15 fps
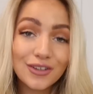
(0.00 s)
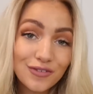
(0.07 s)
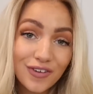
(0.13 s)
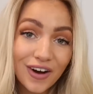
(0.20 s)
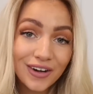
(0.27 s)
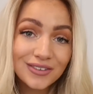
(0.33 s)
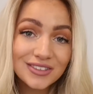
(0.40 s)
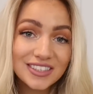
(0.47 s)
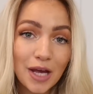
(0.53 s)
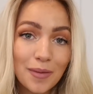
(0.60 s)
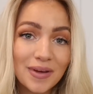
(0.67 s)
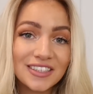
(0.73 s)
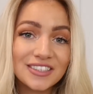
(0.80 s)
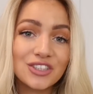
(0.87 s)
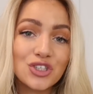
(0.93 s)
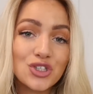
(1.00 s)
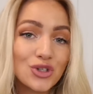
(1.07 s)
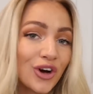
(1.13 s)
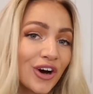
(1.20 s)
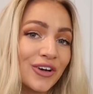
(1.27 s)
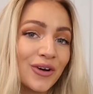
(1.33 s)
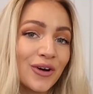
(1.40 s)
the final step is to
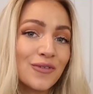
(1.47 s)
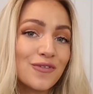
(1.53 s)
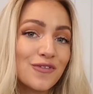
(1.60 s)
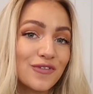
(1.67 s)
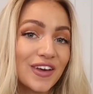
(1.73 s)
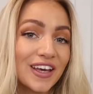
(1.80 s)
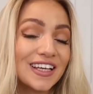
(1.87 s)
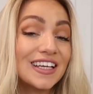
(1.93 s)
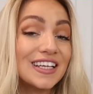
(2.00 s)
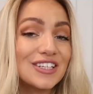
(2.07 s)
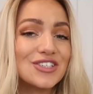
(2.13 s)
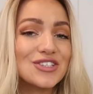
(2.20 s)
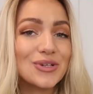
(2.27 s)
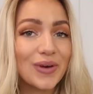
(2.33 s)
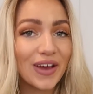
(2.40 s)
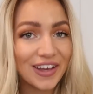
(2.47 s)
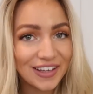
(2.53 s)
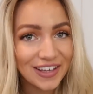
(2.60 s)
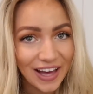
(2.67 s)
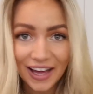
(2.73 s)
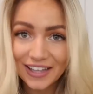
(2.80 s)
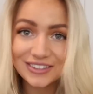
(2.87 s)
try not and fit into a
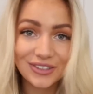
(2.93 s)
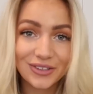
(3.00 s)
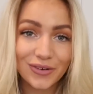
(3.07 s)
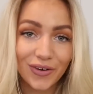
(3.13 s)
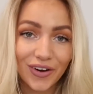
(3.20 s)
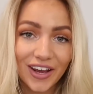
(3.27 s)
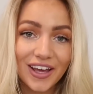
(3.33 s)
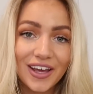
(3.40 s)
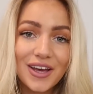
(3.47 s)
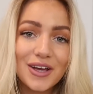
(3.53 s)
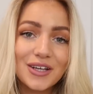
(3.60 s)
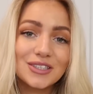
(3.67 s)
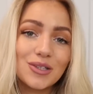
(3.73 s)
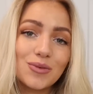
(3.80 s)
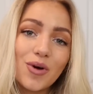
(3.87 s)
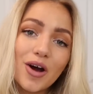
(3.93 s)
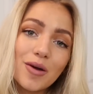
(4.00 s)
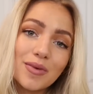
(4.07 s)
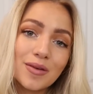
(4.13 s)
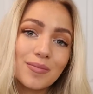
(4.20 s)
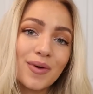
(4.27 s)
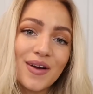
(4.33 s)
category. So what I
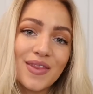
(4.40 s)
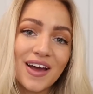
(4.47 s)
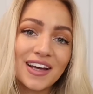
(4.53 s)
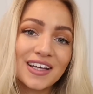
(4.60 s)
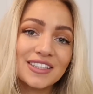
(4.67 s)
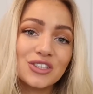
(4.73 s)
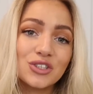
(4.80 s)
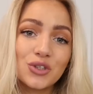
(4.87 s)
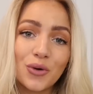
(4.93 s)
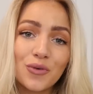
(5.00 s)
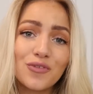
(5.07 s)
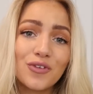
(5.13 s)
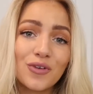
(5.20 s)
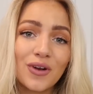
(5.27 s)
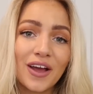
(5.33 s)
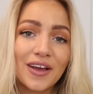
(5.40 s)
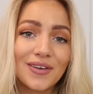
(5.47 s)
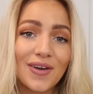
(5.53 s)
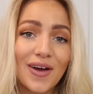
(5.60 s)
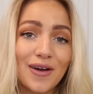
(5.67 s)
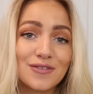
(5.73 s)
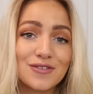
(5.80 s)
mean by that is, don't feel like
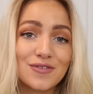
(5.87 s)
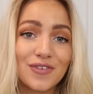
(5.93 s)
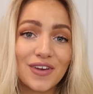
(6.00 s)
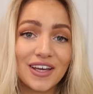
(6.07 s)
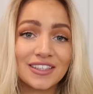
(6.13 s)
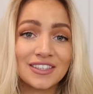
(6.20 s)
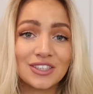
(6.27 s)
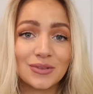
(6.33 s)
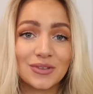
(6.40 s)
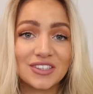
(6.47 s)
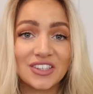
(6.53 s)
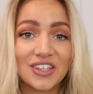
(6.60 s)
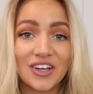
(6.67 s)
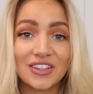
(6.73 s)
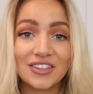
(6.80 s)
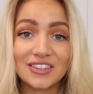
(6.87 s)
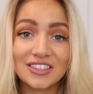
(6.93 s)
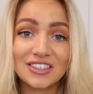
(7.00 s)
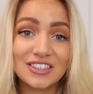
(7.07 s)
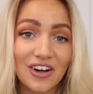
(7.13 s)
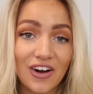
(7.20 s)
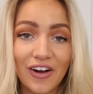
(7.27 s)
you have to fit into a certain
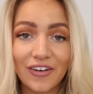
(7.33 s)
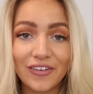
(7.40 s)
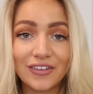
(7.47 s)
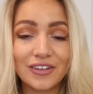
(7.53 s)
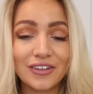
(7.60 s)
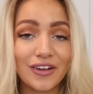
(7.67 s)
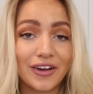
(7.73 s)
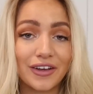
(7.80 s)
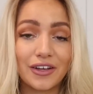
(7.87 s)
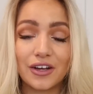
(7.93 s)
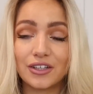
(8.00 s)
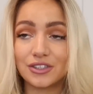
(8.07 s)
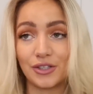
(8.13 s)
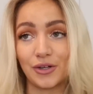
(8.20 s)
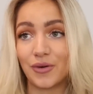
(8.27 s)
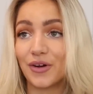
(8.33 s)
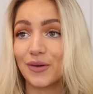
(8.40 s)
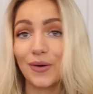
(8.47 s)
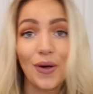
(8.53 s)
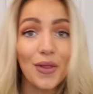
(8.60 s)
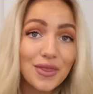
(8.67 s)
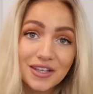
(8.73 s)
style, like, I don't know, a
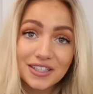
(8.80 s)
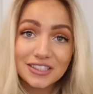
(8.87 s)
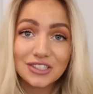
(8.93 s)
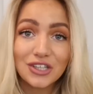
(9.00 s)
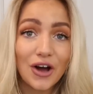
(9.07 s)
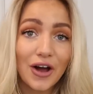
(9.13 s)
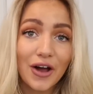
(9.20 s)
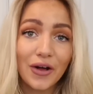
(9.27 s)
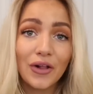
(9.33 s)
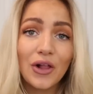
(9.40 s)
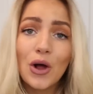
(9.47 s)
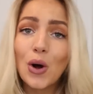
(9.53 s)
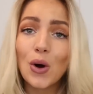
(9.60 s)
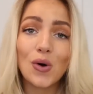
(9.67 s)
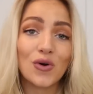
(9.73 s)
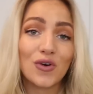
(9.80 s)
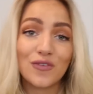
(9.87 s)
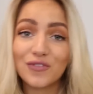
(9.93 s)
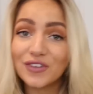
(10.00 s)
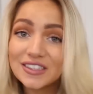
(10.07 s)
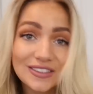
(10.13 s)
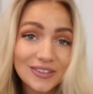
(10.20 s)
gothic style or a
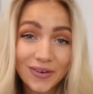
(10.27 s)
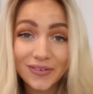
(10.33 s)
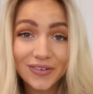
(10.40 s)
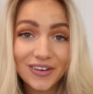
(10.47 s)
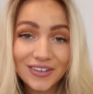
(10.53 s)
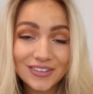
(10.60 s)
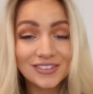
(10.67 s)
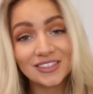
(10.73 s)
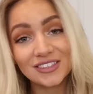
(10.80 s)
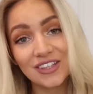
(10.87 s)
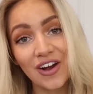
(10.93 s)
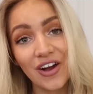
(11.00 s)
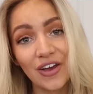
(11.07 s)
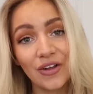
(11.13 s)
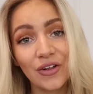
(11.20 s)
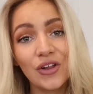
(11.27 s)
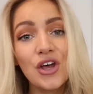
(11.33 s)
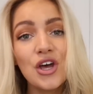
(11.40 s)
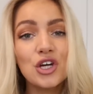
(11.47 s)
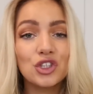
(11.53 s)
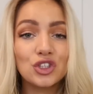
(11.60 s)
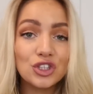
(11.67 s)
Visco girl style.
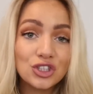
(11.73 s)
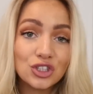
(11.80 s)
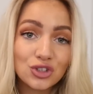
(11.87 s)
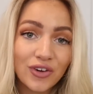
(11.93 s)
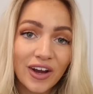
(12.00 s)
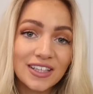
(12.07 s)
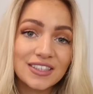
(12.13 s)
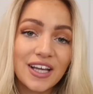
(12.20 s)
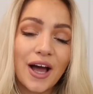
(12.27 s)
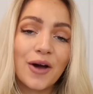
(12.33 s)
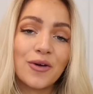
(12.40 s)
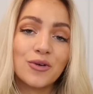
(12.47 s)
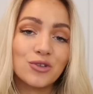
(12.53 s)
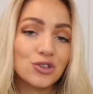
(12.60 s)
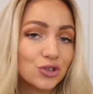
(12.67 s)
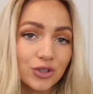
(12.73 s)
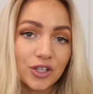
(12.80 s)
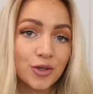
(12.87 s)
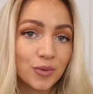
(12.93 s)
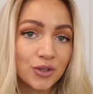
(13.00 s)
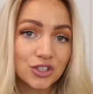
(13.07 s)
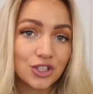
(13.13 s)
Just dress how you
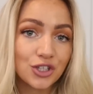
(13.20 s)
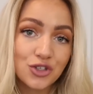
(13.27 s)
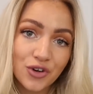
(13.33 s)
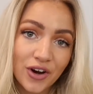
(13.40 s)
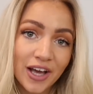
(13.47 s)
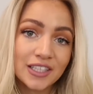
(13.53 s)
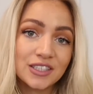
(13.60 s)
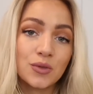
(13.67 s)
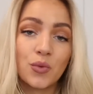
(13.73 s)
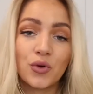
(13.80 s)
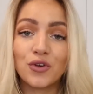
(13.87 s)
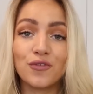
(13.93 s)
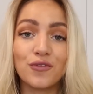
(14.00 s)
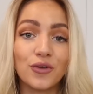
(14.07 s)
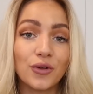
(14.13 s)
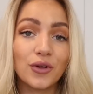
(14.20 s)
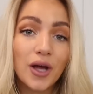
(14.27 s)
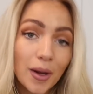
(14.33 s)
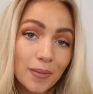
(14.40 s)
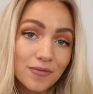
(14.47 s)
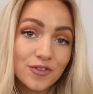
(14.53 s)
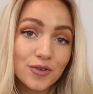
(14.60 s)
truly want to dress, what you feel
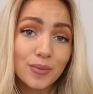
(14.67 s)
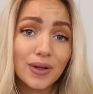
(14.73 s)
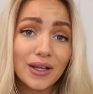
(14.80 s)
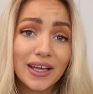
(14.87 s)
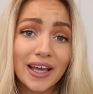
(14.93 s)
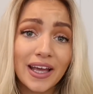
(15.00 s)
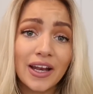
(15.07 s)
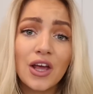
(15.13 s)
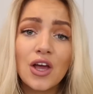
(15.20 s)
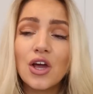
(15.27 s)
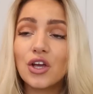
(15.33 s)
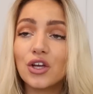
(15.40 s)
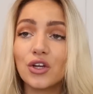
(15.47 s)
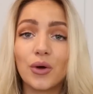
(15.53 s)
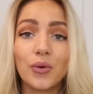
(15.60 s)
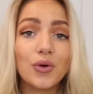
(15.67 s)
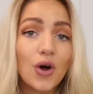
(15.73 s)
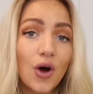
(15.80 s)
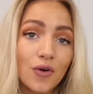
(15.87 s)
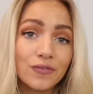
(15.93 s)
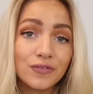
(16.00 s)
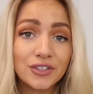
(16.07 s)
comfortable in, you know,
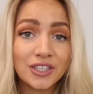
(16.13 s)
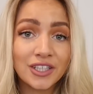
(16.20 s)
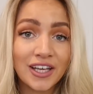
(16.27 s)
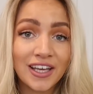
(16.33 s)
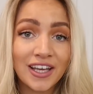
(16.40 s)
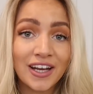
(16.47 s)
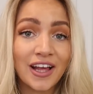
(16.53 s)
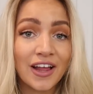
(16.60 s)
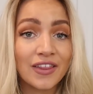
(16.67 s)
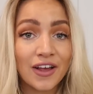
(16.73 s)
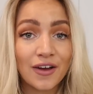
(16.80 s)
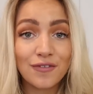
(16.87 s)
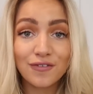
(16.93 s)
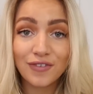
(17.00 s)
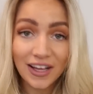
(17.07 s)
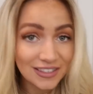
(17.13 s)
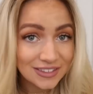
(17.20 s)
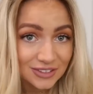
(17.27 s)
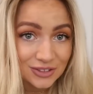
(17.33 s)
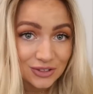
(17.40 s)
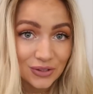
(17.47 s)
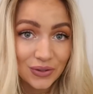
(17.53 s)
confident in, and that
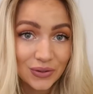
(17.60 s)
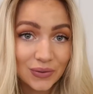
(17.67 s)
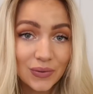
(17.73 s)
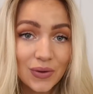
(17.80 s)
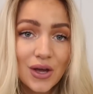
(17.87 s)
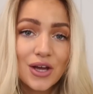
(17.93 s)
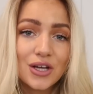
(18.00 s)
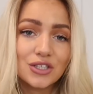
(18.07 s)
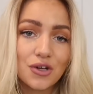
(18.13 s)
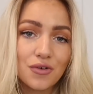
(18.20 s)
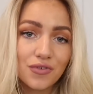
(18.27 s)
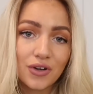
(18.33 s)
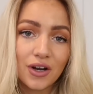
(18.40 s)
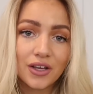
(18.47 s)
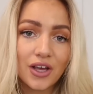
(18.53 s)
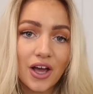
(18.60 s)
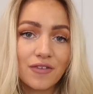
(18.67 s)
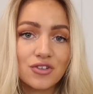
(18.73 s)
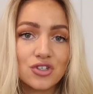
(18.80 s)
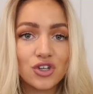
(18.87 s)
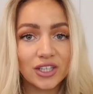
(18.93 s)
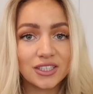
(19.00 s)
flatters you. Don't feel like you have
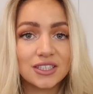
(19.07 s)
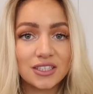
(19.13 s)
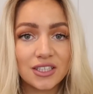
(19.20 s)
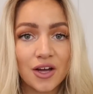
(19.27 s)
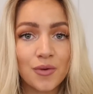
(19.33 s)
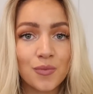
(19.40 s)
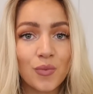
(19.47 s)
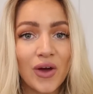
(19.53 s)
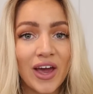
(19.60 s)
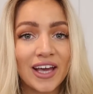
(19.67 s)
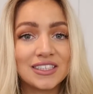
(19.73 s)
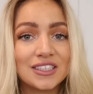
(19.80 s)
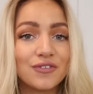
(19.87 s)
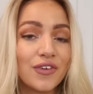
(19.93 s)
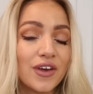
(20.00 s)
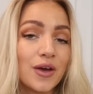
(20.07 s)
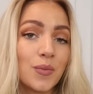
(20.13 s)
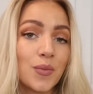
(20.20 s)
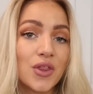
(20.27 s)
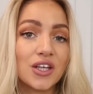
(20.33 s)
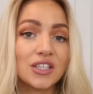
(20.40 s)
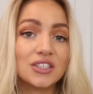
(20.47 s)
to dress a certain way to fit in
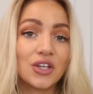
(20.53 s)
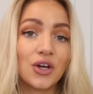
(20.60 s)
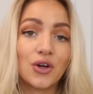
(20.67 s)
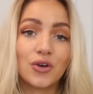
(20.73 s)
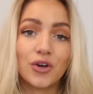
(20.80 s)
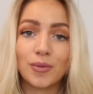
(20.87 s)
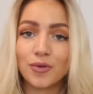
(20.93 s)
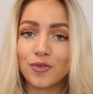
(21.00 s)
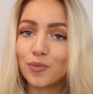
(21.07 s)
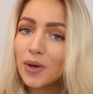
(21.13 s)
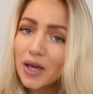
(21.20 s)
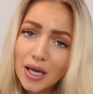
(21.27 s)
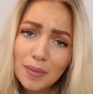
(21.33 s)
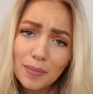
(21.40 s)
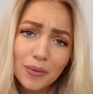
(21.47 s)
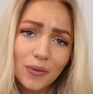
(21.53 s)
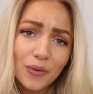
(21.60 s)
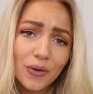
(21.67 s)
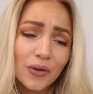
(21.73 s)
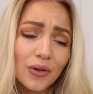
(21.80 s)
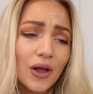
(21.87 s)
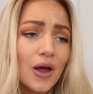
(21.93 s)
with a certain group of
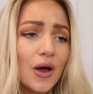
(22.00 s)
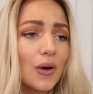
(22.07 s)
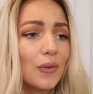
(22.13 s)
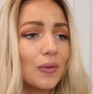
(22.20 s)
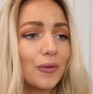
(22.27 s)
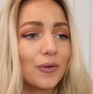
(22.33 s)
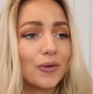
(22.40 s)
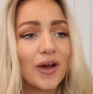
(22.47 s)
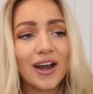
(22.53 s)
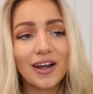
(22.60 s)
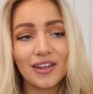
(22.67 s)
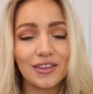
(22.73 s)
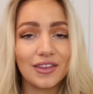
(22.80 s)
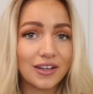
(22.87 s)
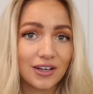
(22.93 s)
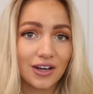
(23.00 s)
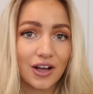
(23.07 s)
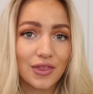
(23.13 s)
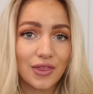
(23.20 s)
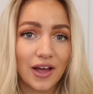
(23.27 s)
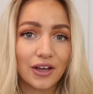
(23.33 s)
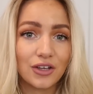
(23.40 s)
people or anything
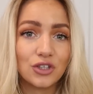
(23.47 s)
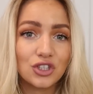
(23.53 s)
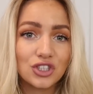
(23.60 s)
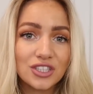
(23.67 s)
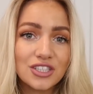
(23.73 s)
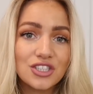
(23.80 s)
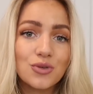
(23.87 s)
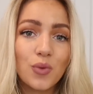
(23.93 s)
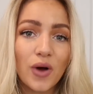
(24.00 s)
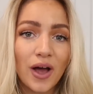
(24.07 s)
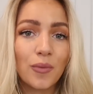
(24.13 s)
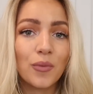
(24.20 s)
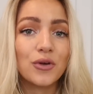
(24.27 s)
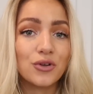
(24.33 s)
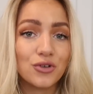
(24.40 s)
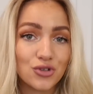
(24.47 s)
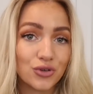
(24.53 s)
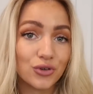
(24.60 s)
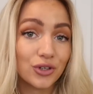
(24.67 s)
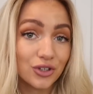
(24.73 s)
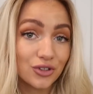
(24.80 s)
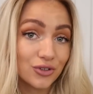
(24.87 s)
like that. You just need to wear what you
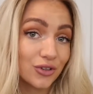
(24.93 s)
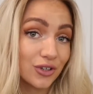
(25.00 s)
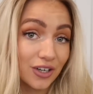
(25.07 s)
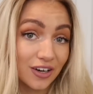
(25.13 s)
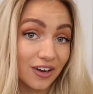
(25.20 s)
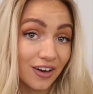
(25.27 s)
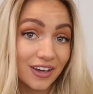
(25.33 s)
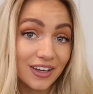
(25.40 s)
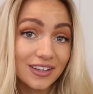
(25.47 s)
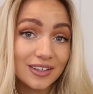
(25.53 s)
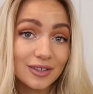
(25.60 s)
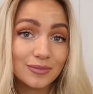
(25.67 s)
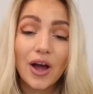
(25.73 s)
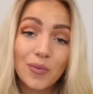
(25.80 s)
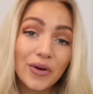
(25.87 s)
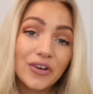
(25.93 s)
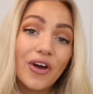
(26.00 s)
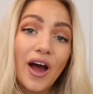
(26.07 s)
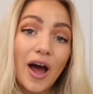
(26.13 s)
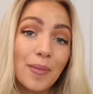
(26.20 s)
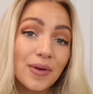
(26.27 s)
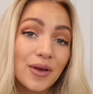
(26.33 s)
truly like. And when you're
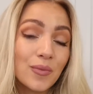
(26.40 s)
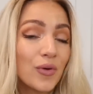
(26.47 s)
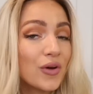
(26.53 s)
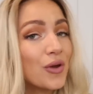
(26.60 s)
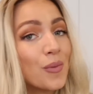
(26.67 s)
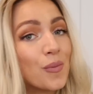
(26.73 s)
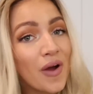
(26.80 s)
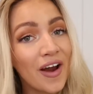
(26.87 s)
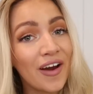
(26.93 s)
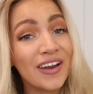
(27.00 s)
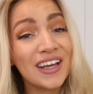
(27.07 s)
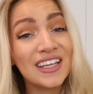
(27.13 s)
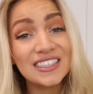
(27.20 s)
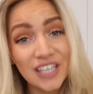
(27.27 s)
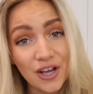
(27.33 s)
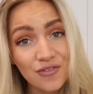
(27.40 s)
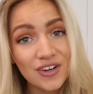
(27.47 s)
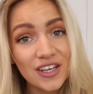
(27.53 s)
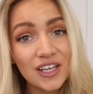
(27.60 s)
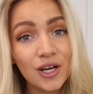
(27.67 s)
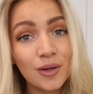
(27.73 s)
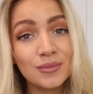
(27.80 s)
happy in what you're wearing, it
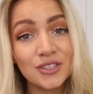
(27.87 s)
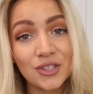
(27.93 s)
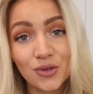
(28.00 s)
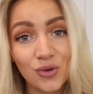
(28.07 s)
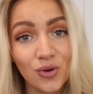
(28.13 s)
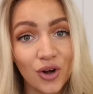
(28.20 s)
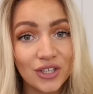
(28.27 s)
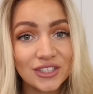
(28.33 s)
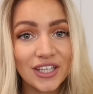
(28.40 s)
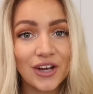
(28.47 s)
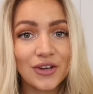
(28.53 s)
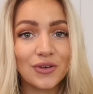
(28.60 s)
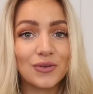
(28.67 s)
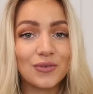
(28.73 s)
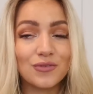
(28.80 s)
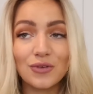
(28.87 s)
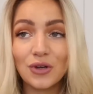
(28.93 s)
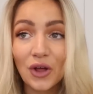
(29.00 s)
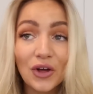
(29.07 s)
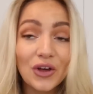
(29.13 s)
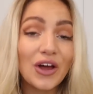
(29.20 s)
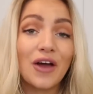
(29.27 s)
definitely comes across and you
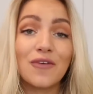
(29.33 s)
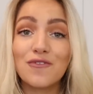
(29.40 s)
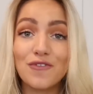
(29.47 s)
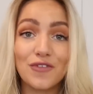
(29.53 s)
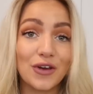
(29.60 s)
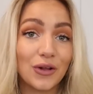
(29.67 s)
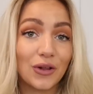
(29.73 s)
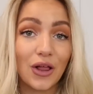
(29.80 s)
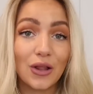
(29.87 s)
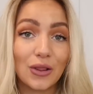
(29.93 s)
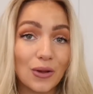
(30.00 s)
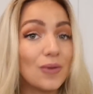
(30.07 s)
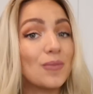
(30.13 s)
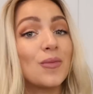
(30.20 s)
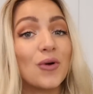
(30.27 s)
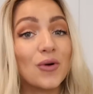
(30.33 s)
look and feel a lot more